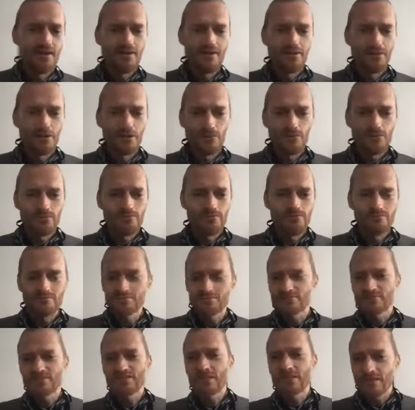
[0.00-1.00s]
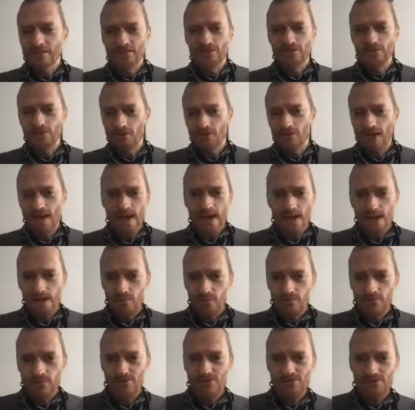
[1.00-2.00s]
you know, tighten your
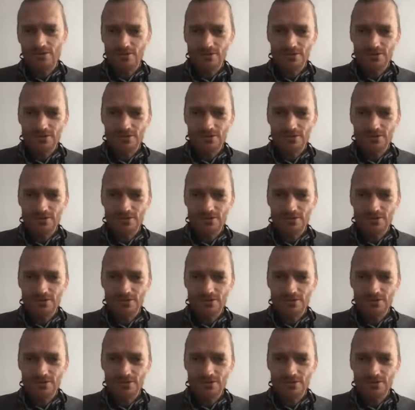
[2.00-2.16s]
abs